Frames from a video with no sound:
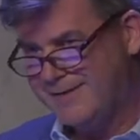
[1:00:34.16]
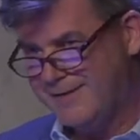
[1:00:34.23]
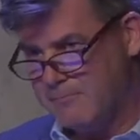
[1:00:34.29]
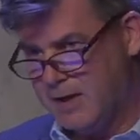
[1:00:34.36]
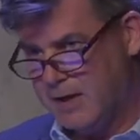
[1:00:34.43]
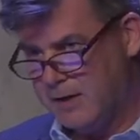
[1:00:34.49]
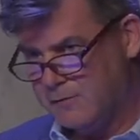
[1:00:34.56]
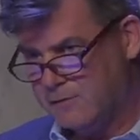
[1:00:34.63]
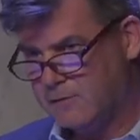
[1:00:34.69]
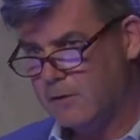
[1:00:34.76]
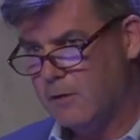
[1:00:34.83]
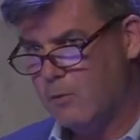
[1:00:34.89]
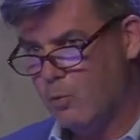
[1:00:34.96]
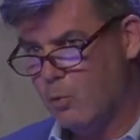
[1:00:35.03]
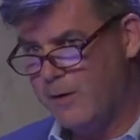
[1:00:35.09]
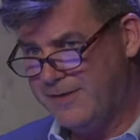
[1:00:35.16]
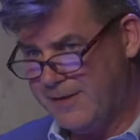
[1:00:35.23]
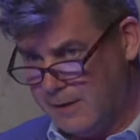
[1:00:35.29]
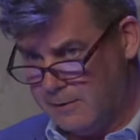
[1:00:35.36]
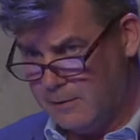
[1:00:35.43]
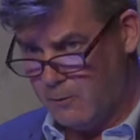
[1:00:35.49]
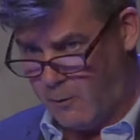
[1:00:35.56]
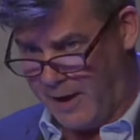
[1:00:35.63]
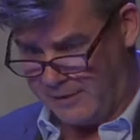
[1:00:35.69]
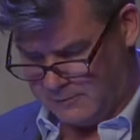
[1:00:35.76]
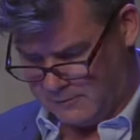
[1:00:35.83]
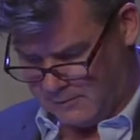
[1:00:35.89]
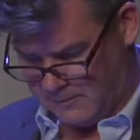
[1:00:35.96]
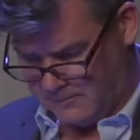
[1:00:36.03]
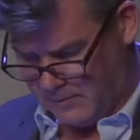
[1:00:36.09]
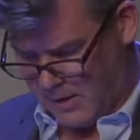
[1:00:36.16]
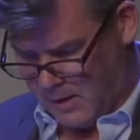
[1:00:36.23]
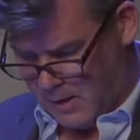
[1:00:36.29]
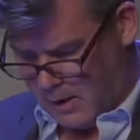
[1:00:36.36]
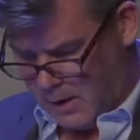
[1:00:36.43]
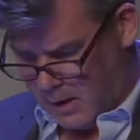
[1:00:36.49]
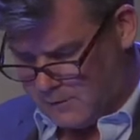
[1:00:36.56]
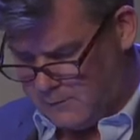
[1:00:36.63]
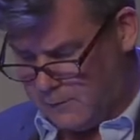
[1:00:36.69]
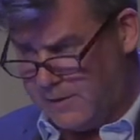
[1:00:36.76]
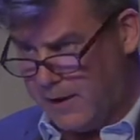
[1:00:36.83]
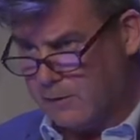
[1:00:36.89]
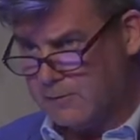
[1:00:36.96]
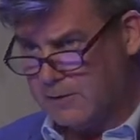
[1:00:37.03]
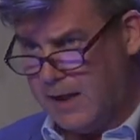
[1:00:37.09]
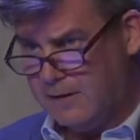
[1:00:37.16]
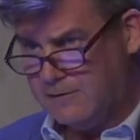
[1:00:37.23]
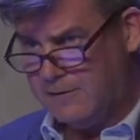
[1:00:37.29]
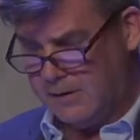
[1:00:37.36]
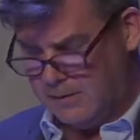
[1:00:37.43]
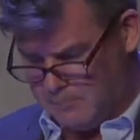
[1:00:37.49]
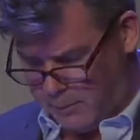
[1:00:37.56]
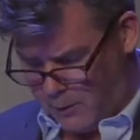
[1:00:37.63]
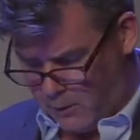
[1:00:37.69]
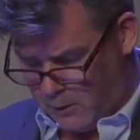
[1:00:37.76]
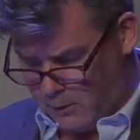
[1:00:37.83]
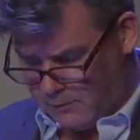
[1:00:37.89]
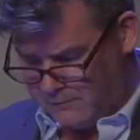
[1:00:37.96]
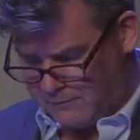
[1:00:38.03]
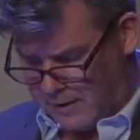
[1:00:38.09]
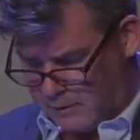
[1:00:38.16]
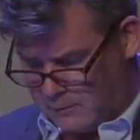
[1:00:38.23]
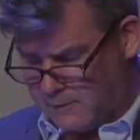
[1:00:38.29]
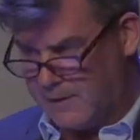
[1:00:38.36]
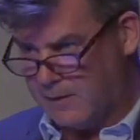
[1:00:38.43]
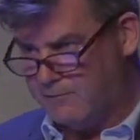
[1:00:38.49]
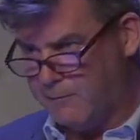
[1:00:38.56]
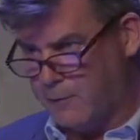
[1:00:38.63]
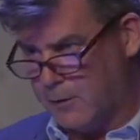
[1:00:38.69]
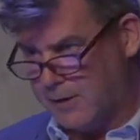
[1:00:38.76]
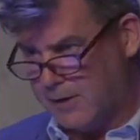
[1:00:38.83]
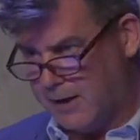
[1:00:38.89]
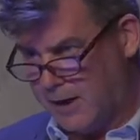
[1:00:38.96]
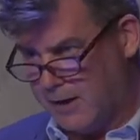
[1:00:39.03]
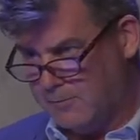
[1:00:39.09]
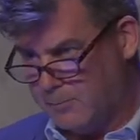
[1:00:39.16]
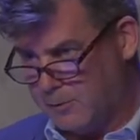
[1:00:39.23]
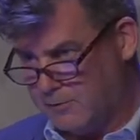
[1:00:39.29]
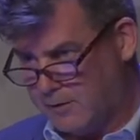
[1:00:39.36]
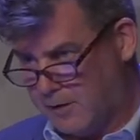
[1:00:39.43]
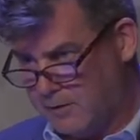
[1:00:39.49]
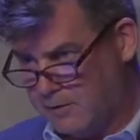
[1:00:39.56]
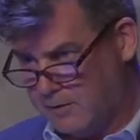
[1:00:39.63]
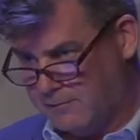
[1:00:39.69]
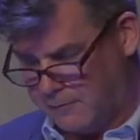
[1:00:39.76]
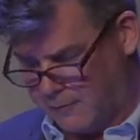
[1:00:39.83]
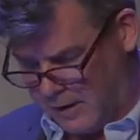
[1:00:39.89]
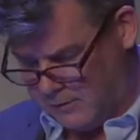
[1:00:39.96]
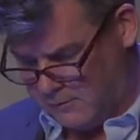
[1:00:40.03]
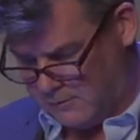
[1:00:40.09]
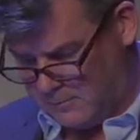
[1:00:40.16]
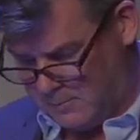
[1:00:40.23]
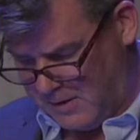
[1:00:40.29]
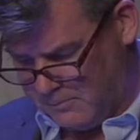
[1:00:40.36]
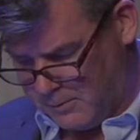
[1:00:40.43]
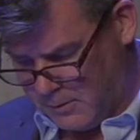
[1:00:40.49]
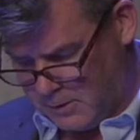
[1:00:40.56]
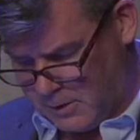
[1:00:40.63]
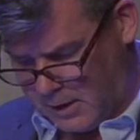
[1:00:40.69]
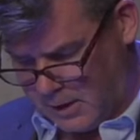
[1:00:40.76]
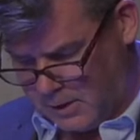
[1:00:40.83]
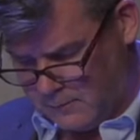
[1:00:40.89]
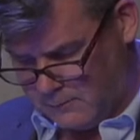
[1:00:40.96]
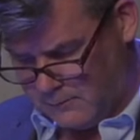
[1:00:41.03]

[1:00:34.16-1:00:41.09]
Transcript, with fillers: diminished within the West. A 2018 poll found that 49% of French people and